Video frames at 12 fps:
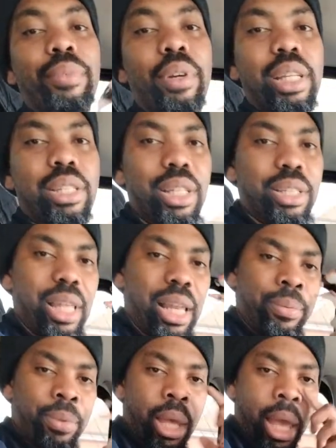Okay, so there's
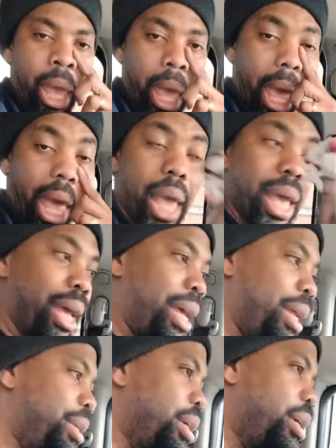Deli.
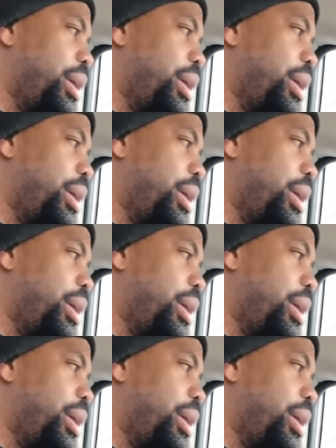And,